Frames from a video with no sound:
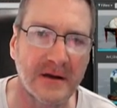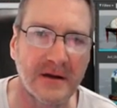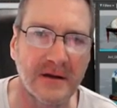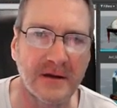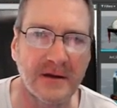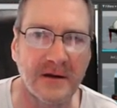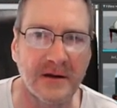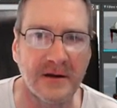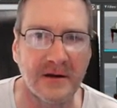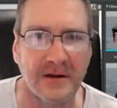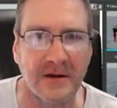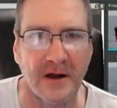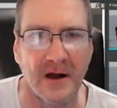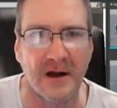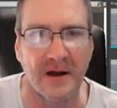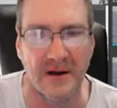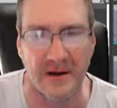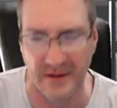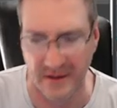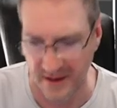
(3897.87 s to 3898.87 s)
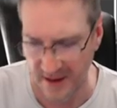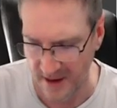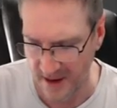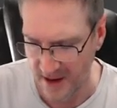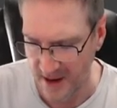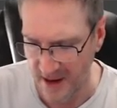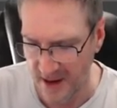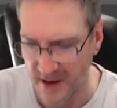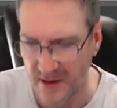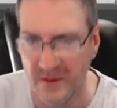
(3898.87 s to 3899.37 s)
Yeah.
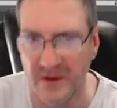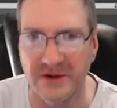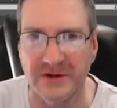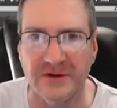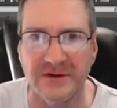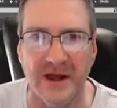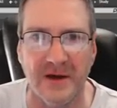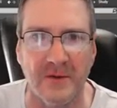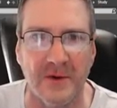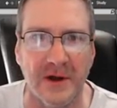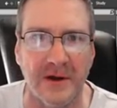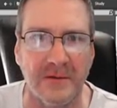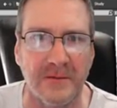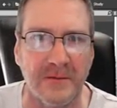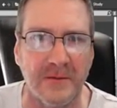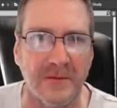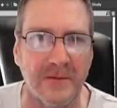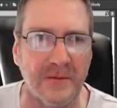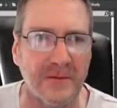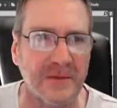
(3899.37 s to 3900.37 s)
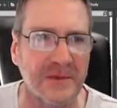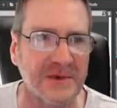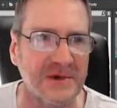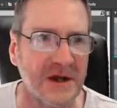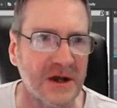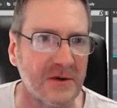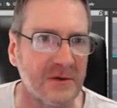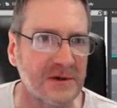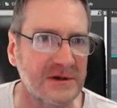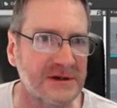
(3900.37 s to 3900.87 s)
We'll do it that way.
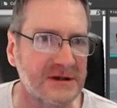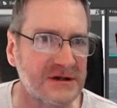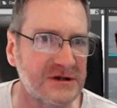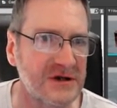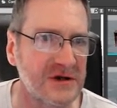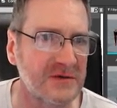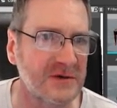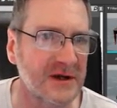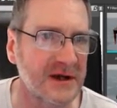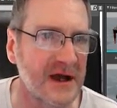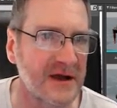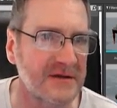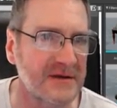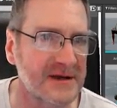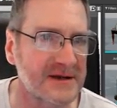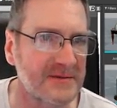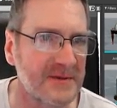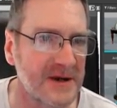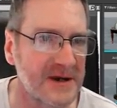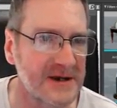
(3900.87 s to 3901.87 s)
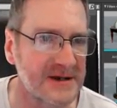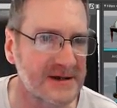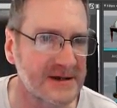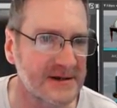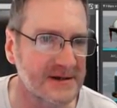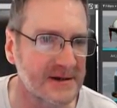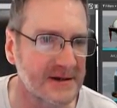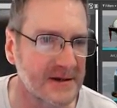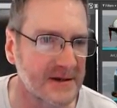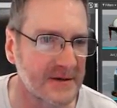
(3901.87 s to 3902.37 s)
So let's duplicate this
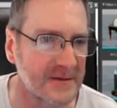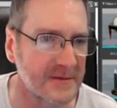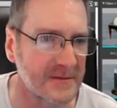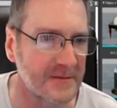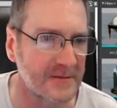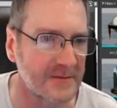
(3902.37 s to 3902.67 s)
piece.